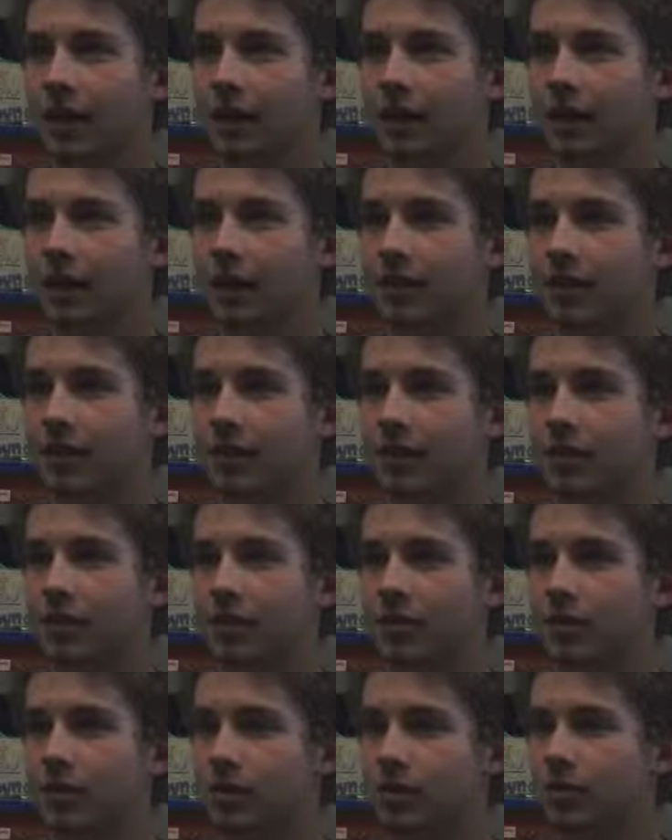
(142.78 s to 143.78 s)
I tend
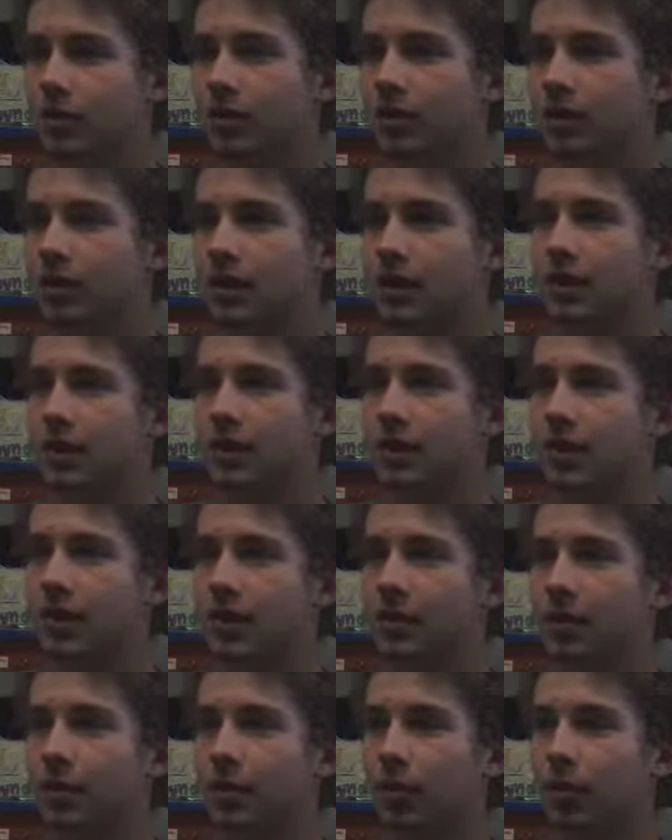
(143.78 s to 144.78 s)
to
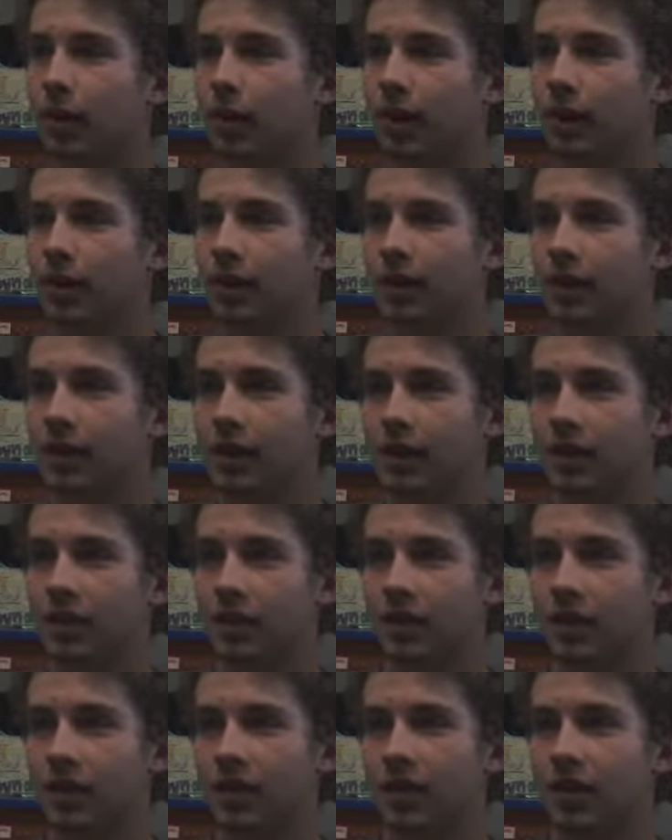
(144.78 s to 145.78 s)
keep quiet and keep to
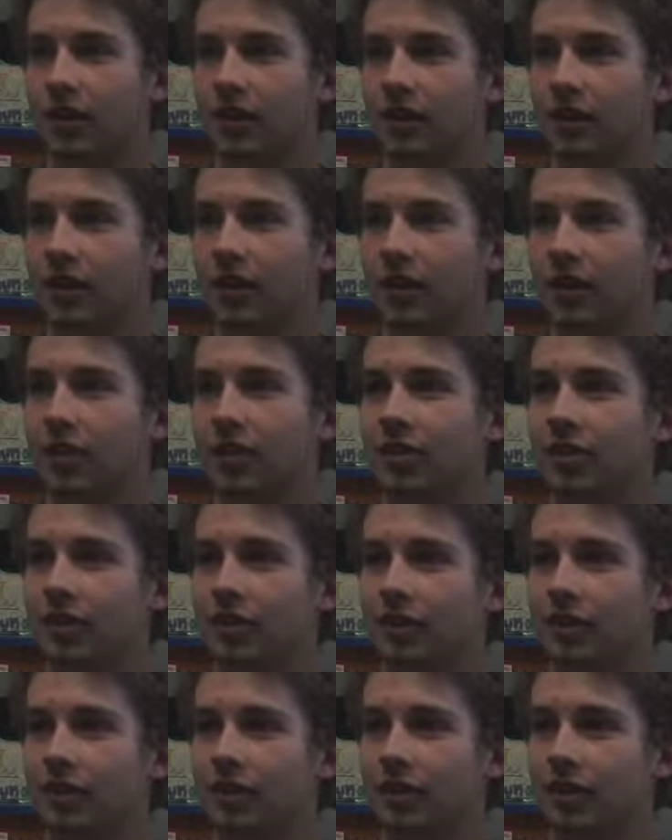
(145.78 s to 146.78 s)
myself unless
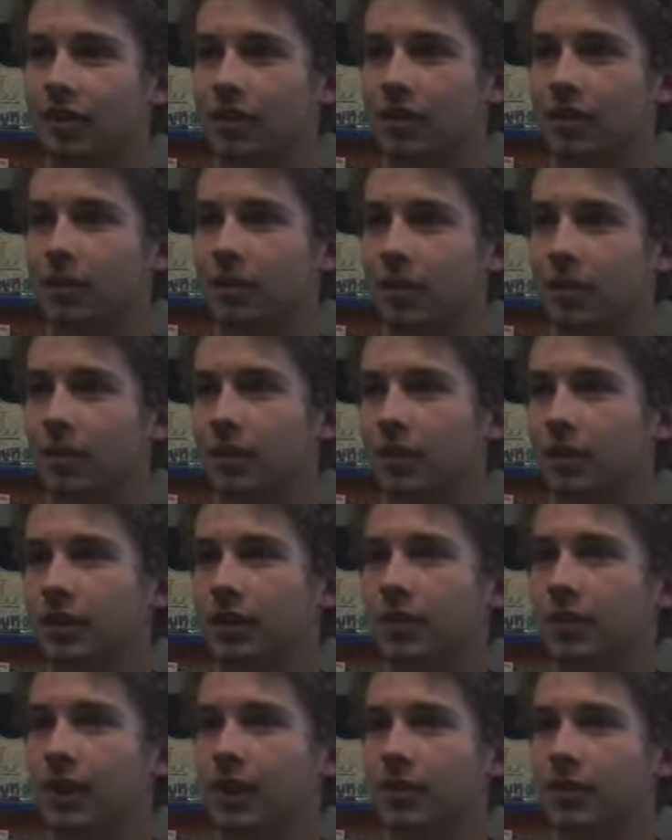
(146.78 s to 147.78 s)
there's people
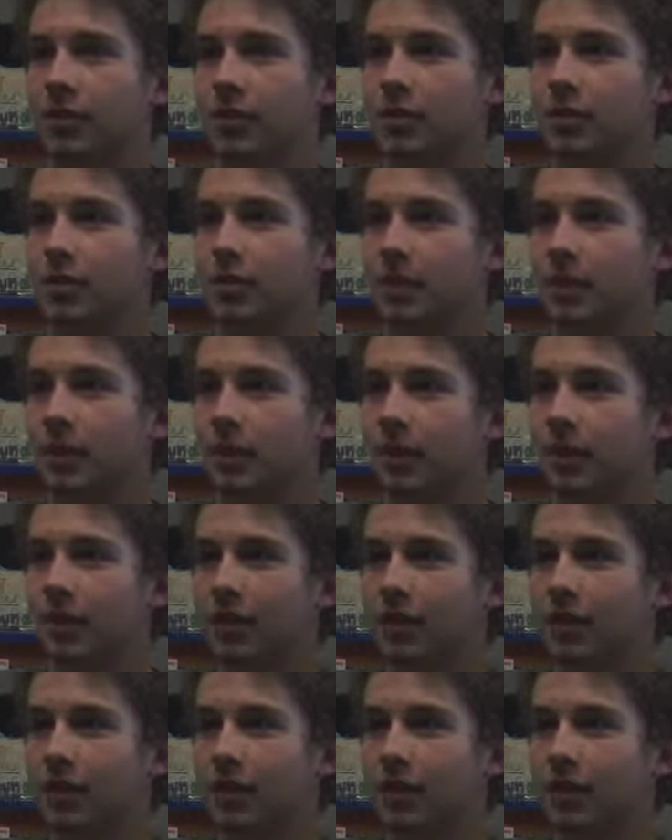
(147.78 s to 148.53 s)
around to speak with.